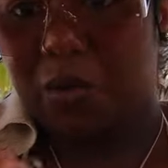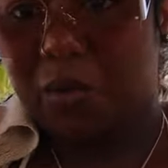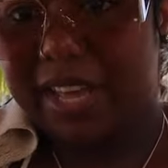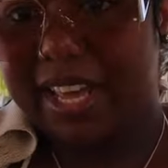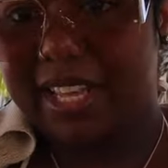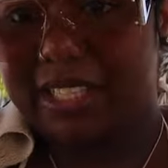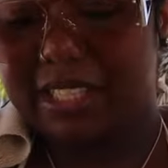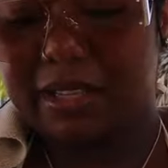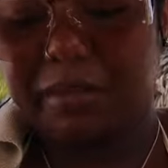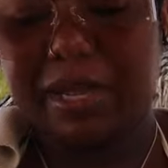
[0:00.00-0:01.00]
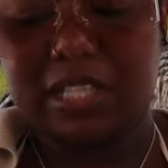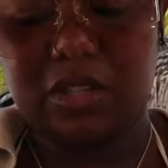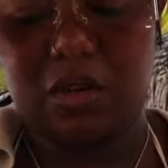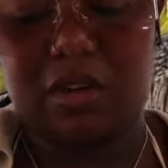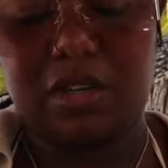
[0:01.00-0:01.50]
Wings,
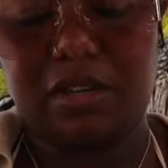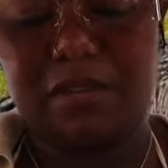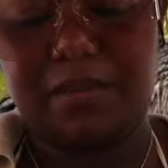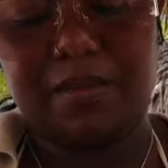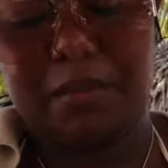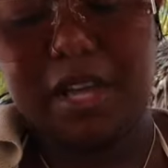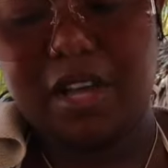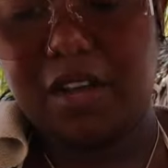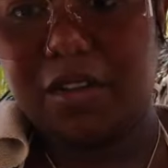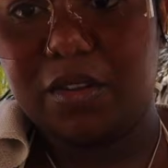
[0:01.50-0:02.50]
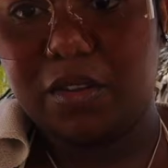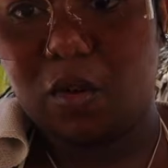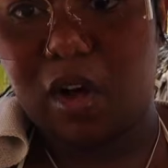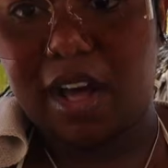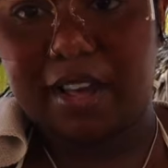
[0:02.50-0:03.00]
pastor, pico,
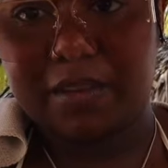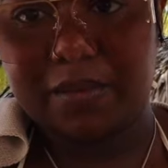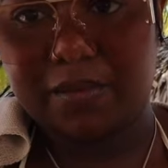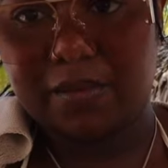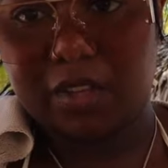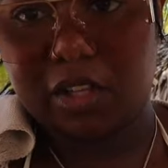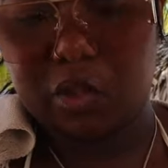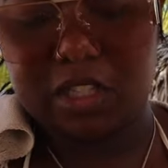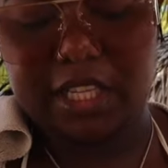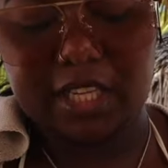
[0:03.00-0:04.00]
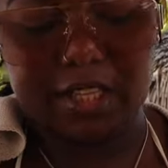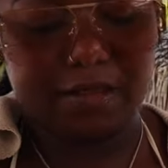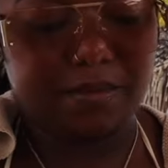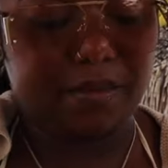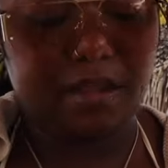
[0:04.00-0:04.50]
guac,
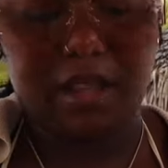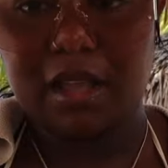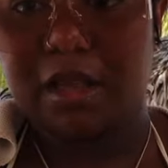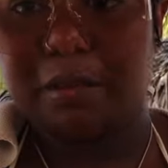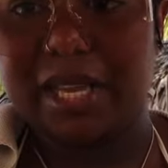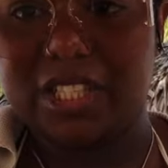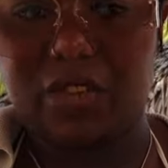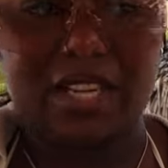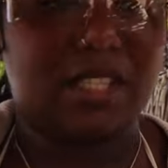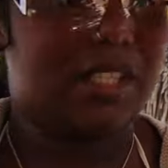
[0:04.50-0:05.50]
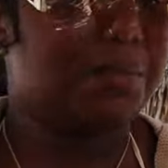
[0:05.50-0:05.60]
tortilla, beans and rice.